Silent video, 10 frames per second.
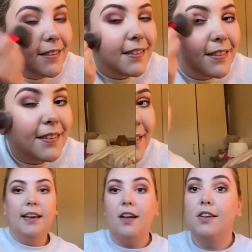
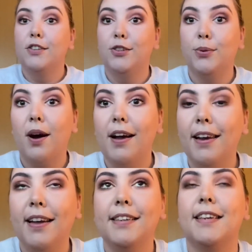Then onto
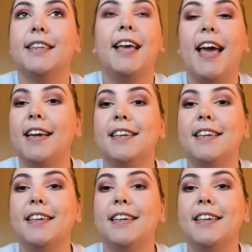highlight. Again,